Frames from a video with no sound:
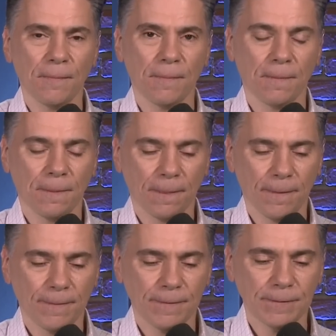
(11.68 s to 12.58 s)

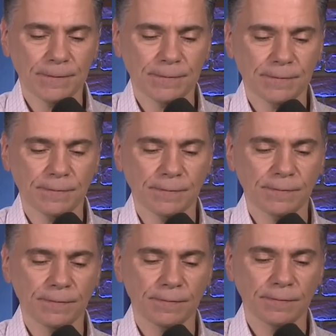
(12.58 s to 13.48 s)

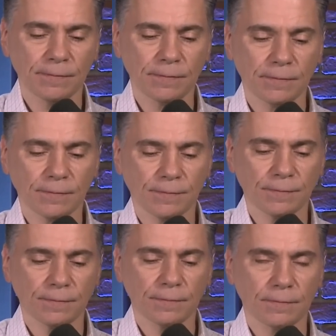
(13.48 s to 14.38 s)

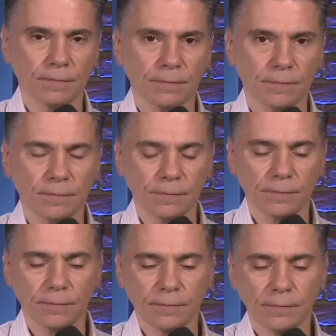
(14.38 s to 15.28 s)

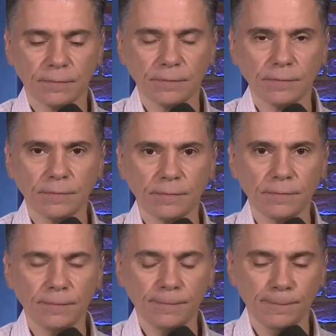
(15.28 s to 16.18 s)

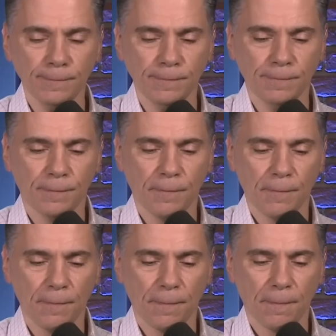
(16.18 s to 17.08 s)

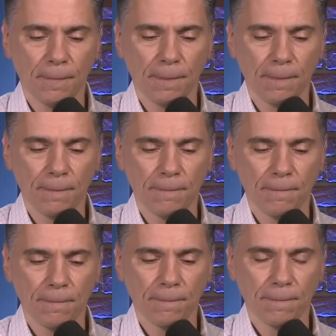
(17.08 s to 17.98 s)

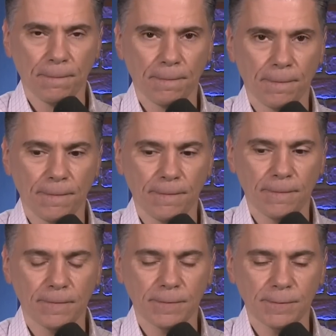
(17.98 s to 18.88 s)

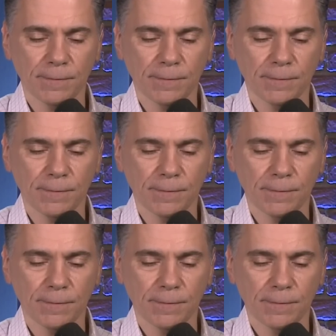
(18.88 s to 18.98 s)
(not speaking)